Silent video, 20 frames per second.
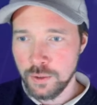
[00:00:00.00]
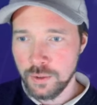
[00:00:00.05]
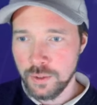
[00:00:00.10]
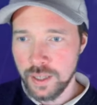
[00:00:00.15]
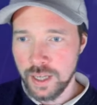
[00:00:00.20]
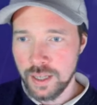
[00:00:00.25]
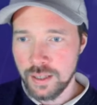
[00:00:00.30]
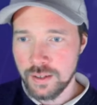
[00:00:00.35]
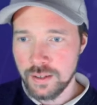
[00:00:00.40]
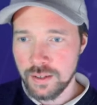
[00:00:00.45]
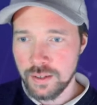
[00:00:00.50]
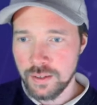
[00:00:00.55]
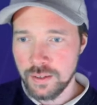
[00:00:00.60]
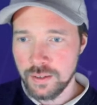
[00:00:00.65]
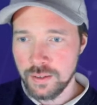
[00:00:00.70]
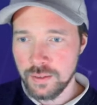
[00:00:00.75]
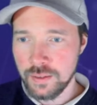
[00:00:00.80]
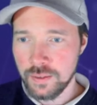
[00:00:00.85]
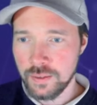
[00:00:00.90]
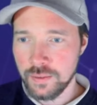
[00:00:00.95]

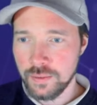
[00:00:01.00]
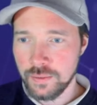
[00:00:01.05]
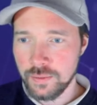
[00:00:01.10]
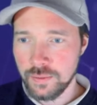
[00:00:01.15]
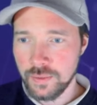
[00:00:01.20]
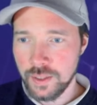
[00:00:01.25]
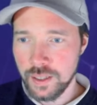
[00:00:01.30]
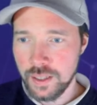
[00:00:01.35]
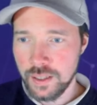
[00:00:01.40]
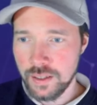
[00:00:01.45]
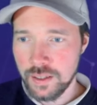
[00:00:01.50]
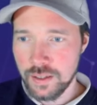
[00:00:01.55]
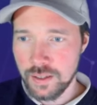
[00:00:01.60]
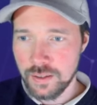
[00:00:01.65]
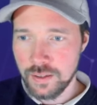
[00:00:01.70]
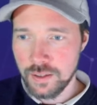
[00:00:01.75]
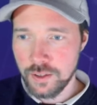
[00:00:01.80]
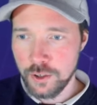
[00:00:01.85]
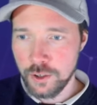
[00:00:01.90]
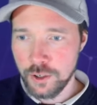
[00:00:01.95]
cancel this
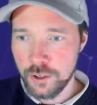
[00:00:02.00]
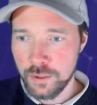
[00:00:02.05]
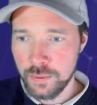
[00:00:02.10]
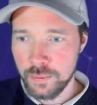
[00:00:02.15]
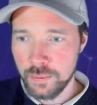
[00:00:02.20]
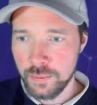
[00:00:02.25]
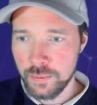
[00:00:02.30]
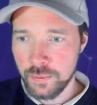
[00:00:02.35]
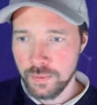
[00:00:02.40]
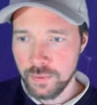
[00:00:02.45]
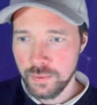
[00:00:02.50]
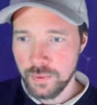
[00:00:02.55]
term,